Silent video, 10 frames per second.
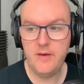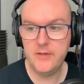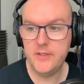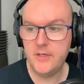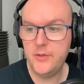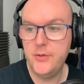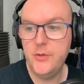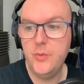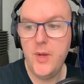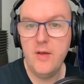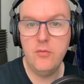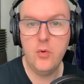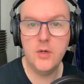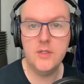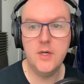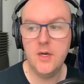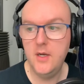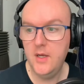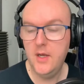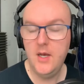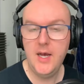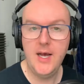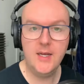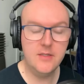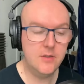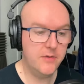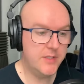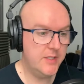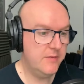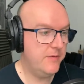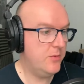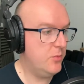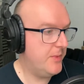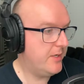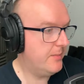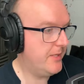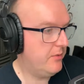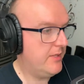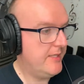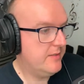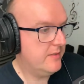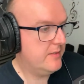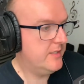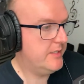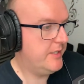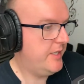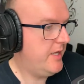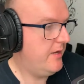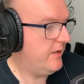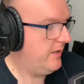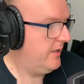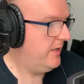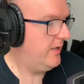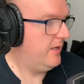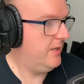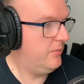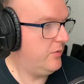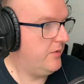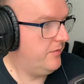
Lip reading: Avatar 2 Way of Water. And obviously the film will be coming out later this year with a